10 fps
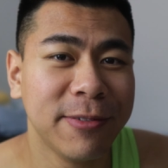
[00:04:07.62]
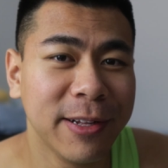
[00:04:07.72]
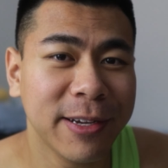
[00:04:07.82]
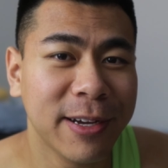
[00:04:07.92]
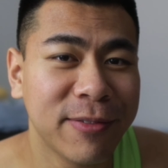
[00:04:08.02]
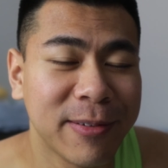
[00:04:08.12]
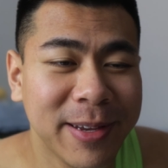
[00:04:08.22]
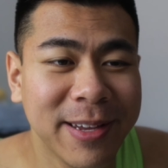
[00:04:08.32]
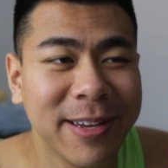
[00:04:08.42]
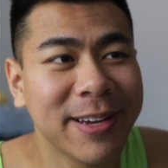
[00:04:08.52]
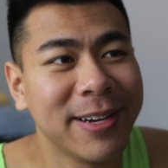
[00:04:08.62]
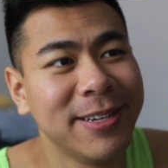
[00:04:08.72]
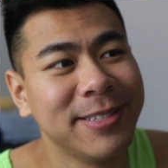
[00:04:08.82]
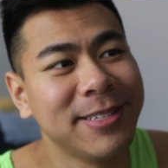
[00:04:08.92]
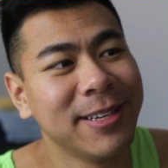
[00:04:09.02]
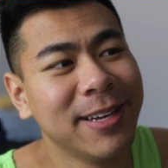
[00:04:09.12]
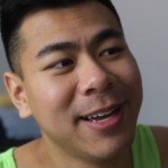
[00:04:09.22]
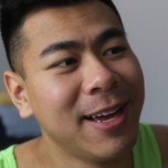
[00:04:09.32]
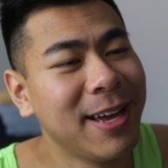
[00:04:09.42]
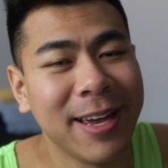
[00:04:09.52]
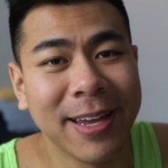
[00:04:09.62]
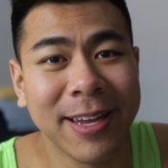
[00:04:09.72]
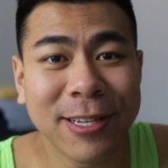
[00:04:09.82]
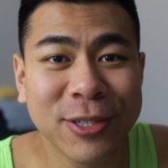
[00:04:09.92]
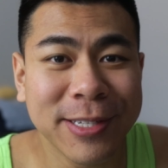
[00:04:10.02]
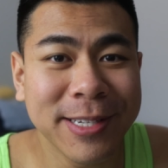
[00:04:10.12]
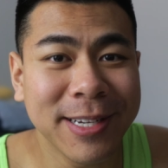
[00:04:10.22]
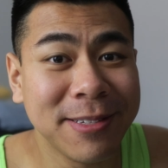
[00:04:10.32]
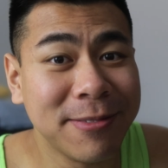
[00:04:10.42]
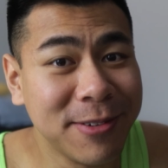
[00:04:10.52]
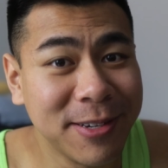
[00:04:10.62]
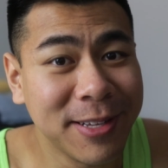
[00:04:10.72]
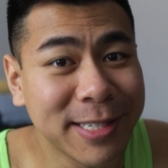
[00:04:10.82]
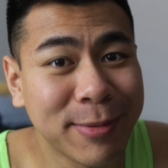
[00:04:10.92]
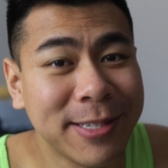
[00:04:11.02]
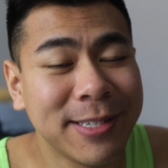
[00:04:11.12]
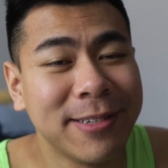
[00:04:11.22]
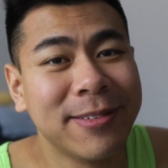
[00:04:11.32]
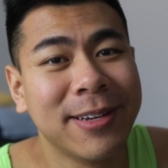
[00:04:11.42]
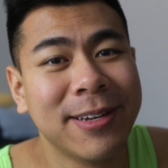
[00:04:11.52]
is really good for me because, hey, electricity is really expensive.